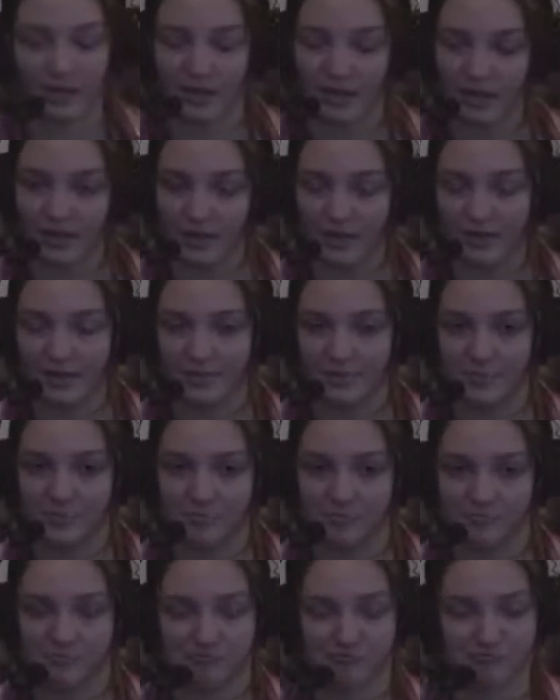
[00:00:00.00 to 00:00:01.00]

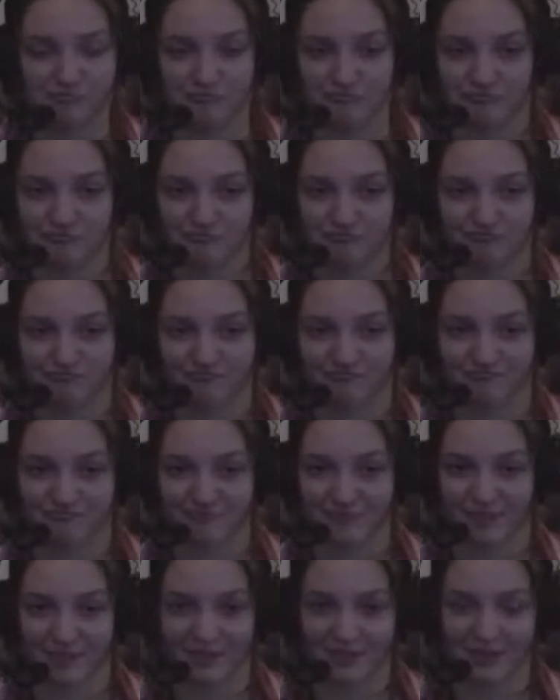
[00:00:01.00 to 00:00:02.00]

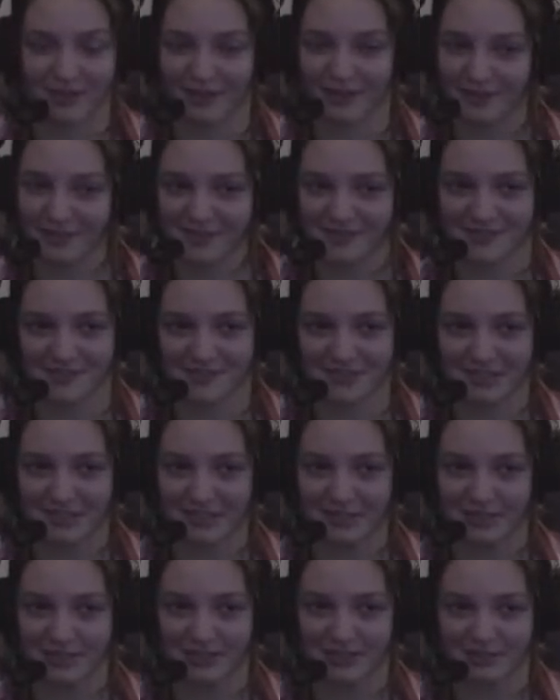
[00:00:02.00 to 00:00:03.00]
Not
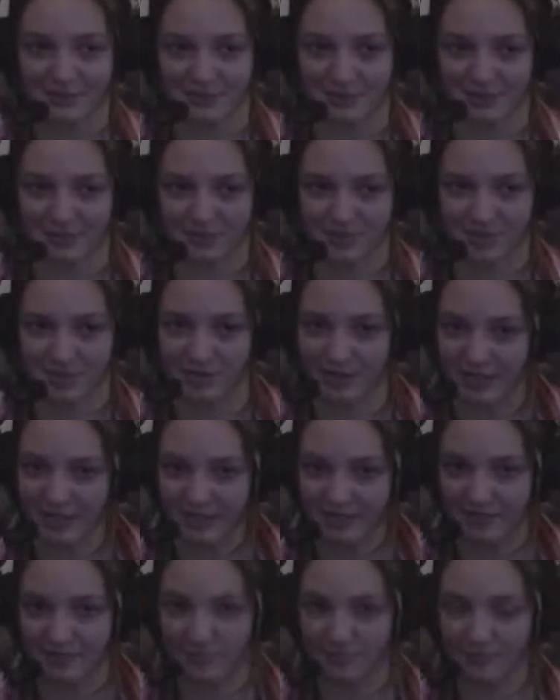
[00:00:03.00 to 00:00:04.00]
necessarily. It was a
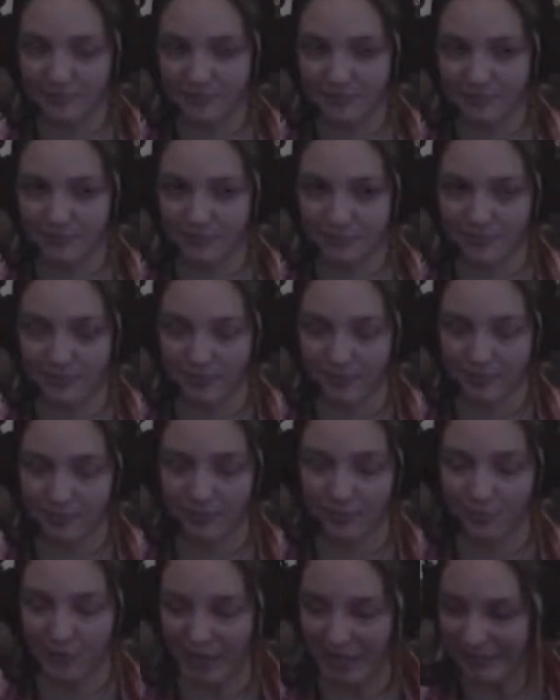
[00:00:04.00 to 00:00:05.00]
great
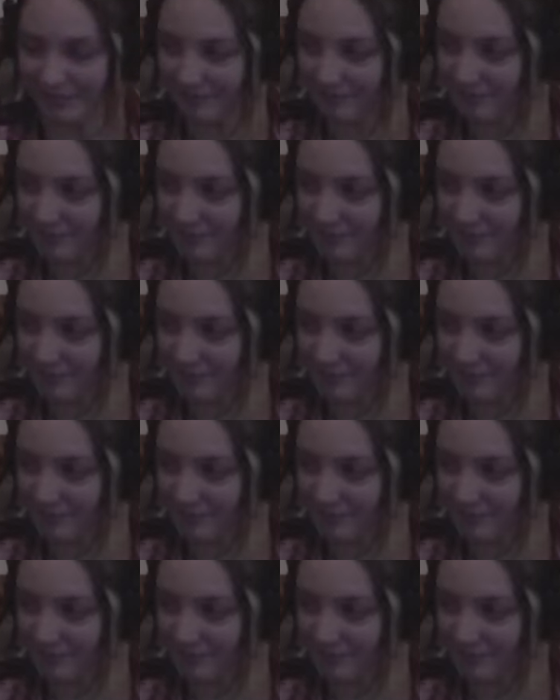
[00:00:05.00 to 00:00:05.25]
win.